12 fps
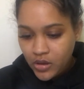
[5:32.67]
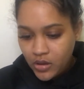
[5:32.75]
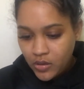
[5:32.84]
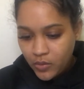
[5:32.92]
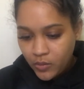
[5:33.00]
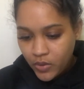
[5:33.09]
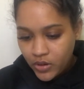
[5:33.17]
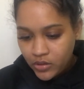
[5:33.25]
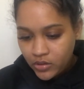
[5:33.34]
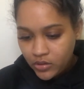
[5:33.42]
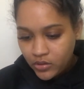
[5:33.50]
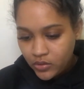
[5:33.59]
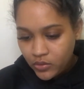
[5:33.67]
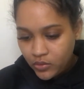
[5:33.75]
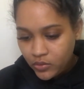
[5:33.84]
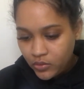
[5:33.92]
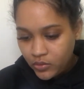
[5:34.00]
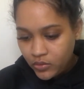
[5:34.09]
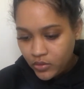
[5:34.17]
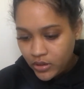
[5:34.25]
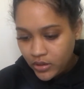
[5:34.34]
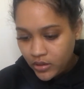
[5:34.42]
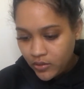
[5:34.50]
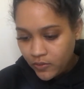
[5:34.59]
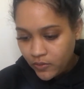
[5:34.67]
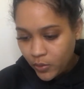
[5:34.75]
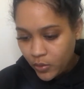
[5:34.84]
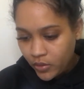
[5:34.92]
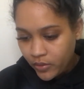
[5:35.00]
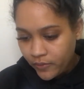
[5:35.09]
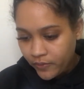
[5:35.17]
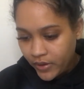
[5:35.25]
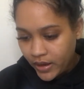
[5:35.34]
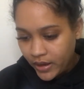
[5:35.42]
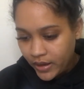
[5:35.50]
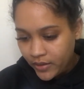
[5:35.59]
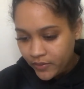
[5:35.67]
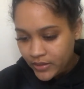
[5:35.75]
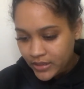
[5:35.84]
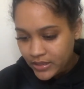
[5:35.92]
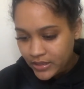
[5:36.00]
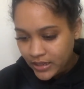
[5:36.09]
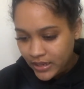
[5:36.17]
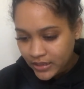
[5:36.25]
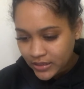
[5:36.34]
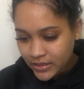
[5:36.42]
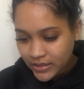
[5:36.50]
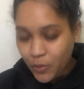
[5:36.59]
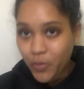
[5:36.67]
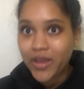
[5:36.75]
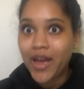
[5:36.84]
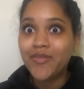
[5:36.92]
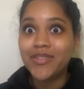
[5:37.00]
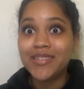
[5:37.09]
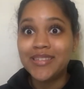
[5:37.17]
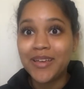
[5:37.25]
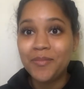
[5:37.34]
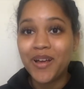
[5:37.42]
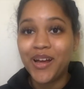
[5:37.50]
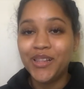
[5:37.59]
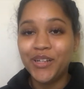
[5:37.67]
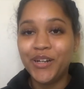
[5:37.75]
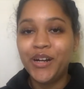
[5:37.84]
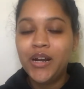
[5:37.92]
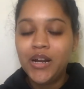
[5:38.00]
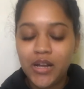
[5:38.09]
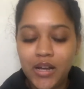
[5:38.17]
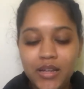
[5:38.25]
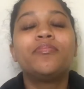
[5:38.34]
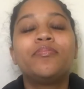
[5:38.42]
1, 2, 3, 4, 5, 6. So we have the same color again.